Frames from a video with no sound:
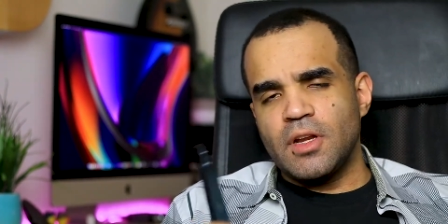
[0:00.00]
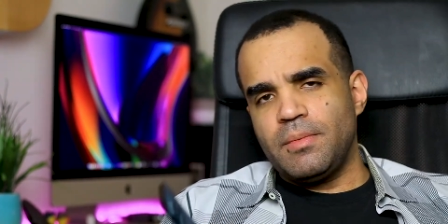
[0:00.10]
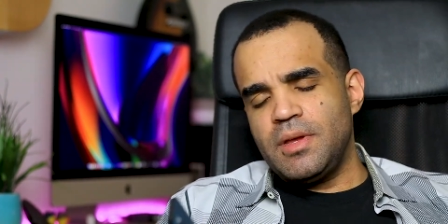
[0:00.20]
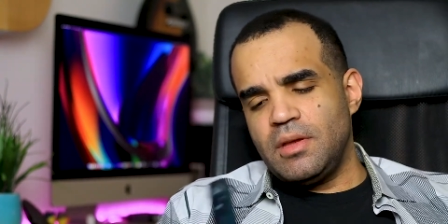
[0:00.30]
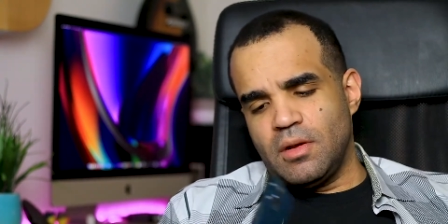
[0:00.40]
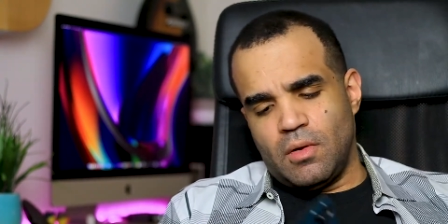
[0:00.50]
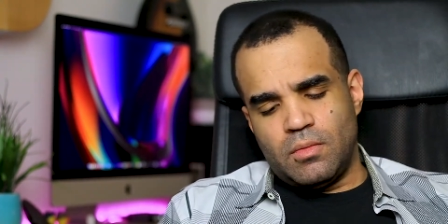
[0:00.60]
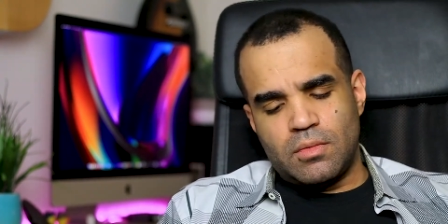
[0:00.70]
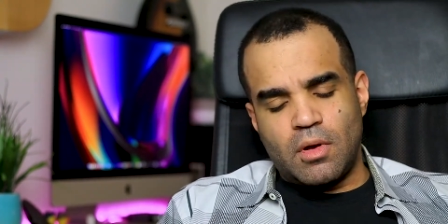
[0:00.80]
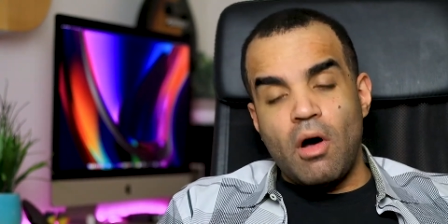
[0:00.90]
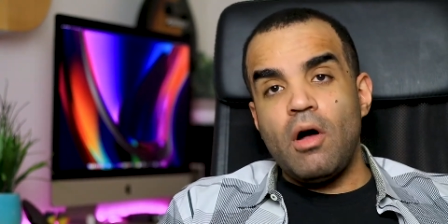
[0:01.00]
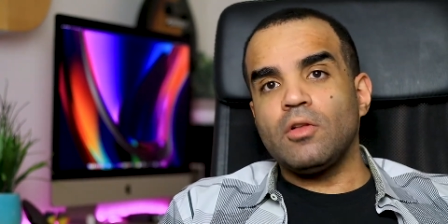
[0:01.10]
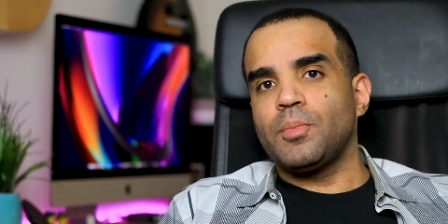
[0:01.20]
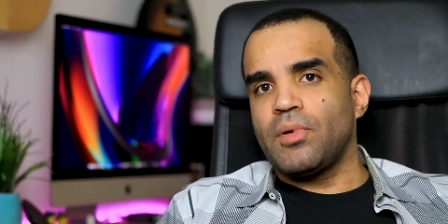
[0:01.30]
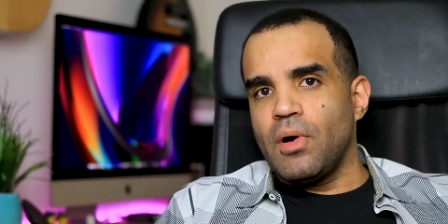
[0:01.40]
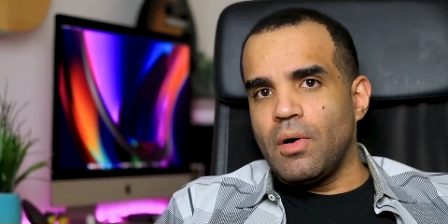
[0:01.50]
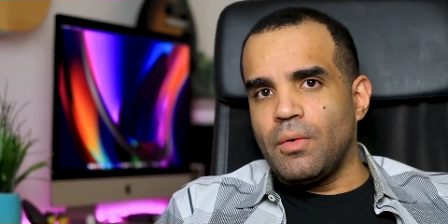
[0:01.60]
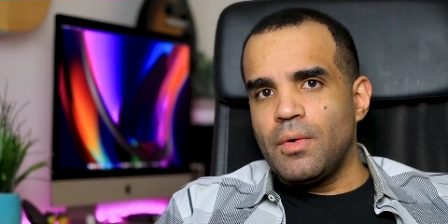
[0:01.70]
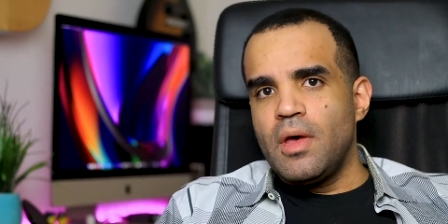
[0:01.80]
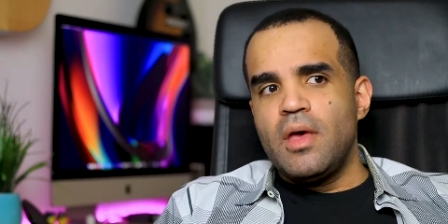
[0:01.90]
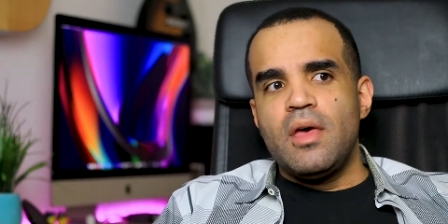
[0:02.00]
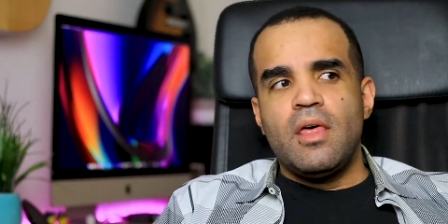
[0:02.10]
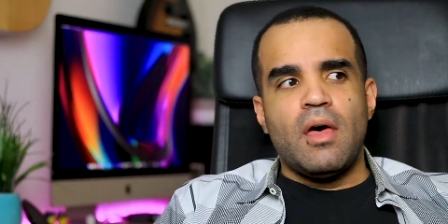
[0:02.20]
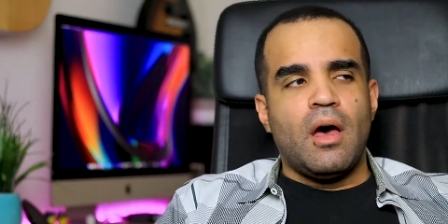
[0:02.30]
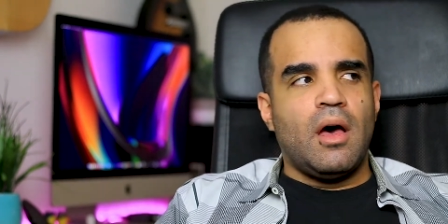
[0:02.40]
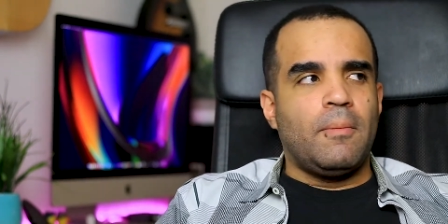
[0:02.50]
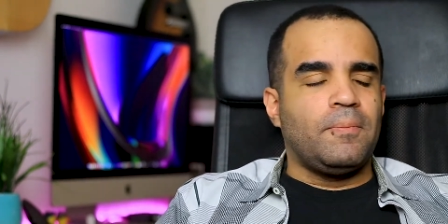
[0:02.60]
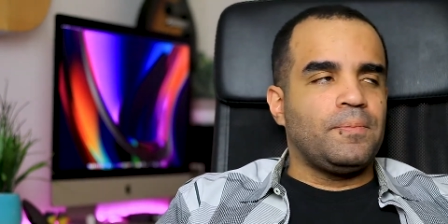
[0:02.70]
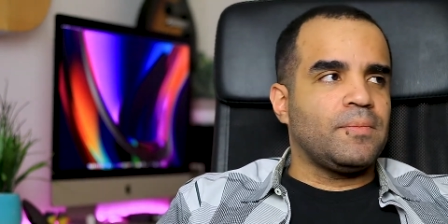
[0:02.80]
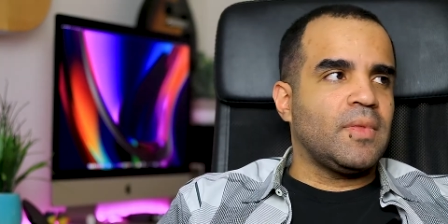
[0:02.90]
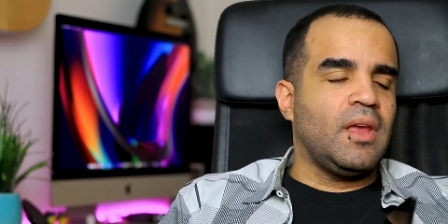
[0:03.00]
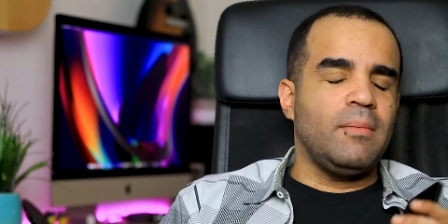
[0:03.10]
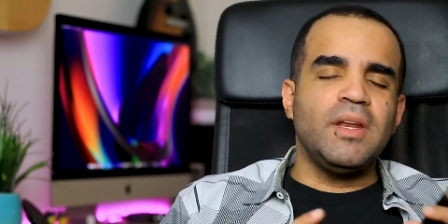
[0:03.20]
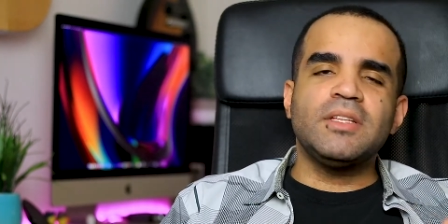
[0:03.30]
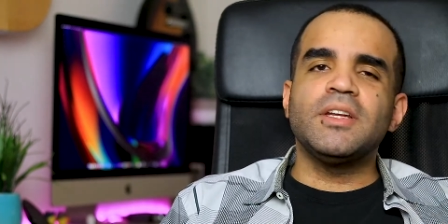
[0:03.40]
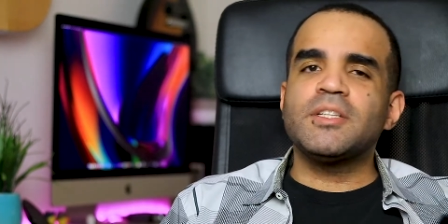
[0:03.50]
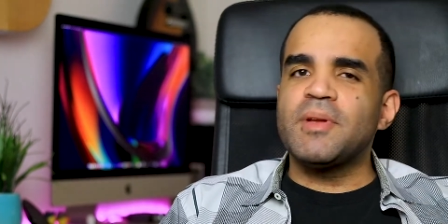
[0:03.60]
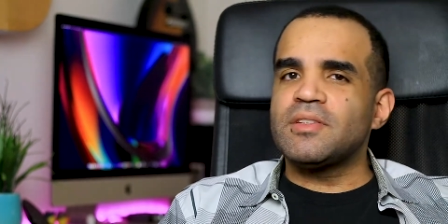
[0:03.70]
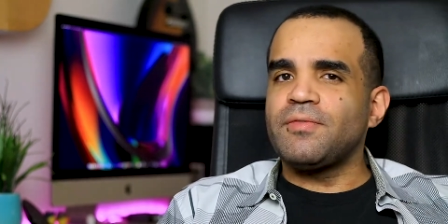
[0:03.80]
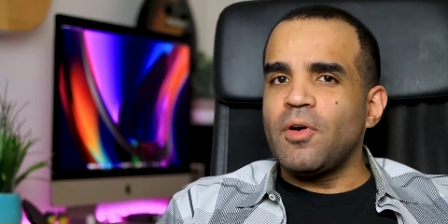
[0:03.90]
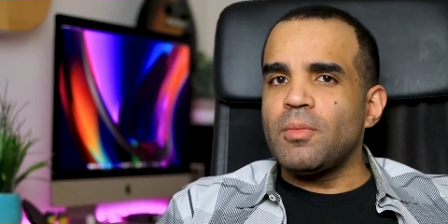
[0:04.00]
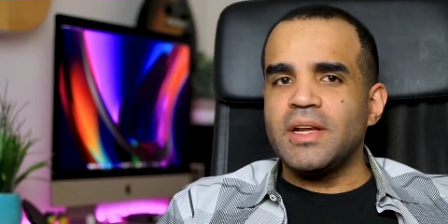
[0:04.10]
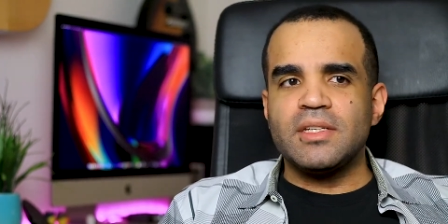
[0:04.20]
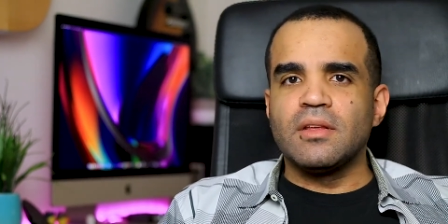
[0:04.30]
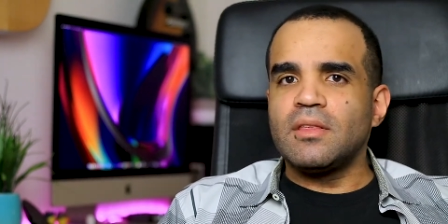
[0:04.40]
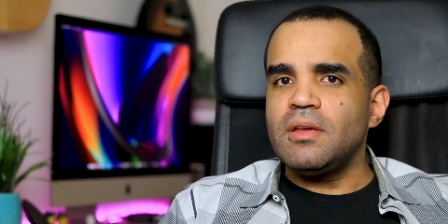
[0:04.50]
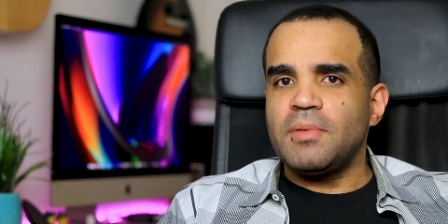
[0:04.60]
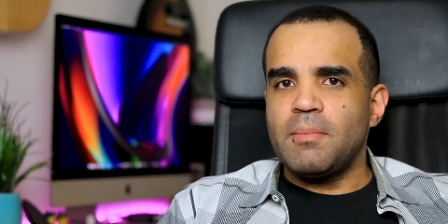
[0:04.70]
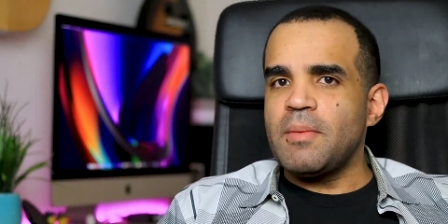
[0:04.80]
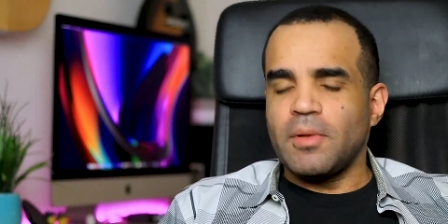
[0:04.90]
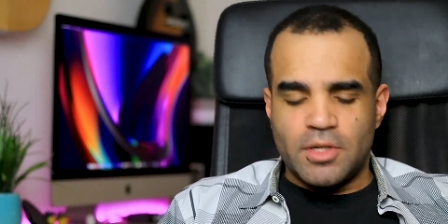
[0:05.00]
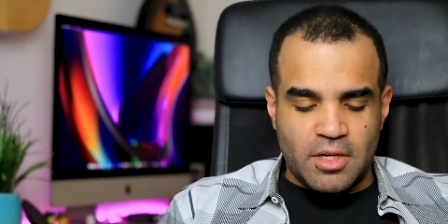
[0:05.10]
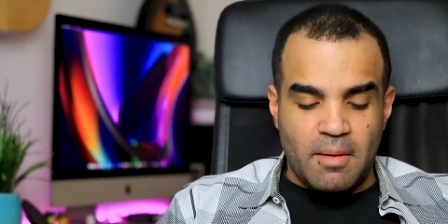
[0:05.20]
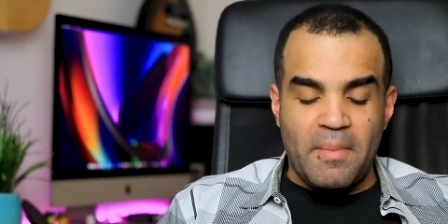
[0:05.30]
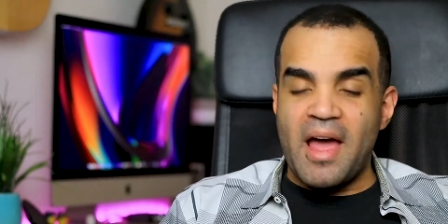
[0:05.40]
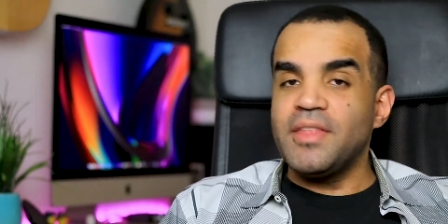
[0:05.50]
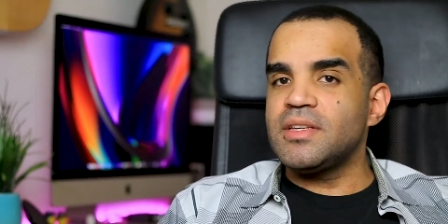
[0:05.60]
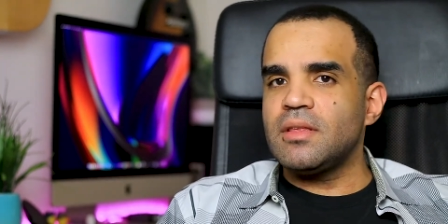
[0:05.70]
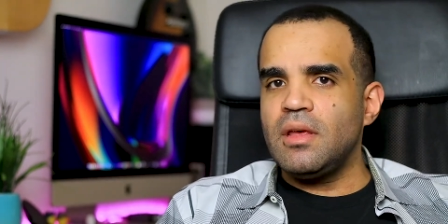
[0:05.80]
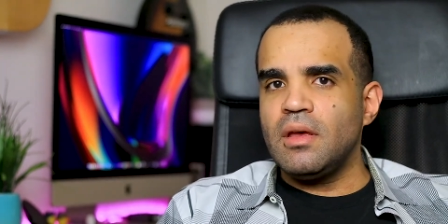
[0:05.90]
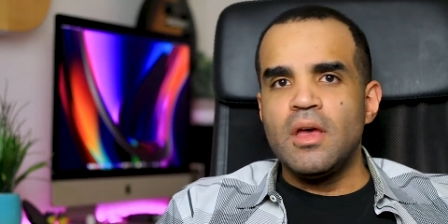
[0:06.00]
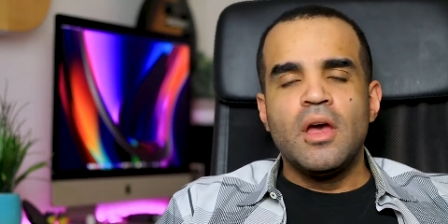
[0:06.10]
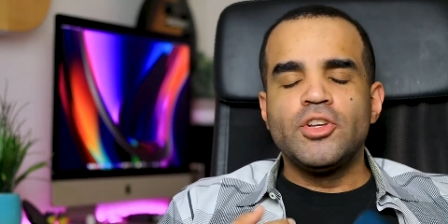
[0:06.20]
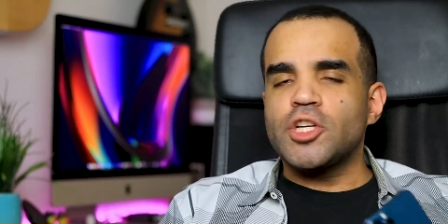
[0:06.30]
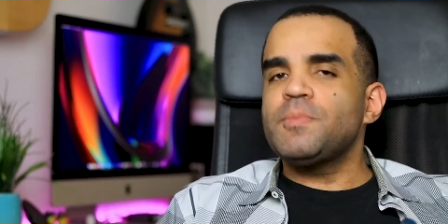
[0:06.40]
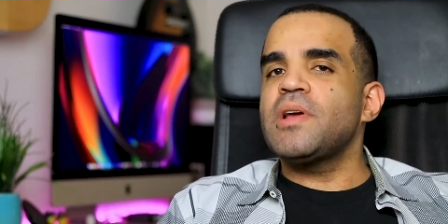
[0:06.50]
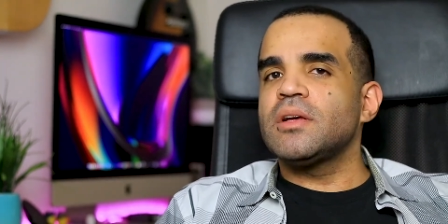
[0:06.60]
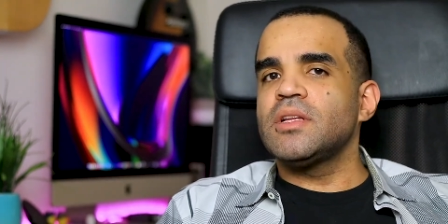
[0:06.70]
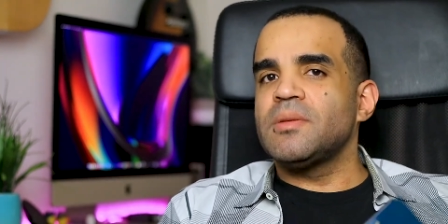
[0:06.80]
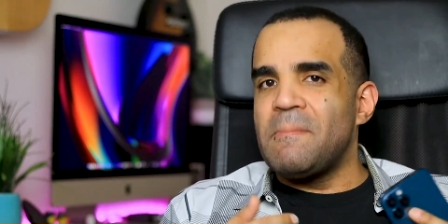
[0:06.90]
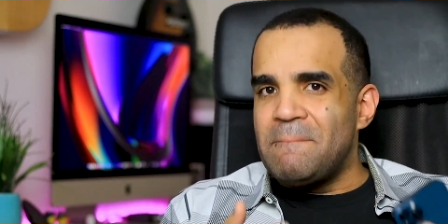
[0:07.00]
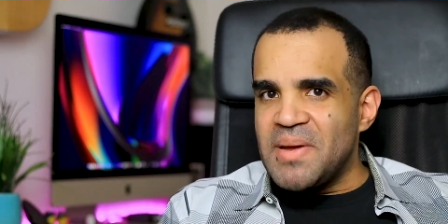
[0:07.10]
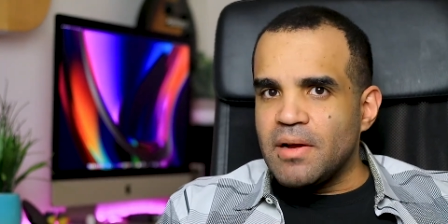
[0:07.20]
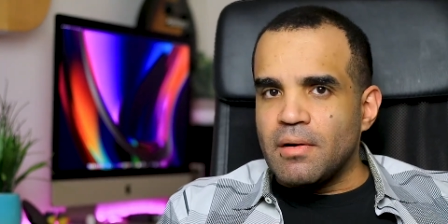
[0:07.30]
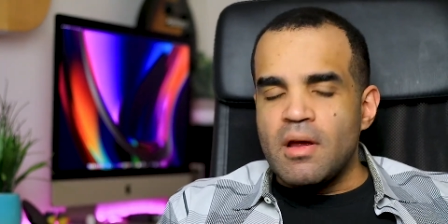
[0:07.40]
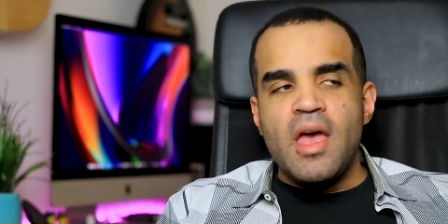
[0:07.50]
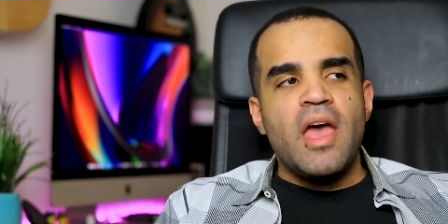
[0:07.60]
be called Pro, I mean, it's an expensive phone, but I still think that people are just going to buy this thing just because it's bigger.